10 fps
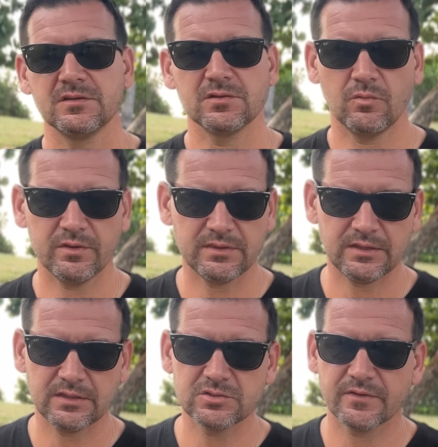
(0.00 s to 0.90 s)
So one
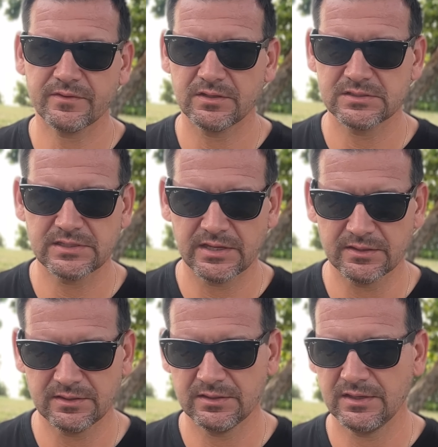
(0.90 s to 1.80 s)
thing that you have to
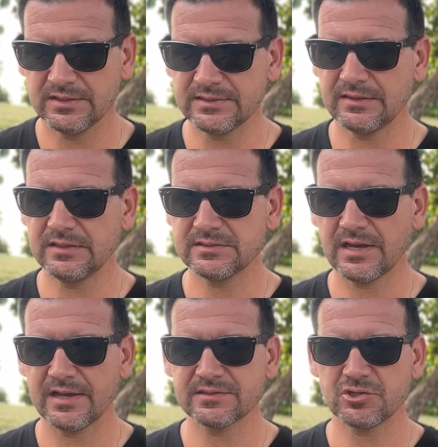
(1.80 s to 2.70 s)
understand is that these
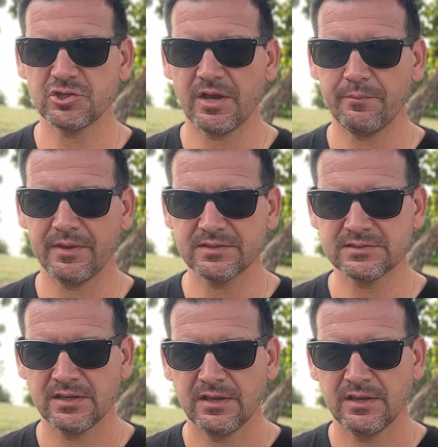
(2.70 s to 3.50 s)
guys are champions.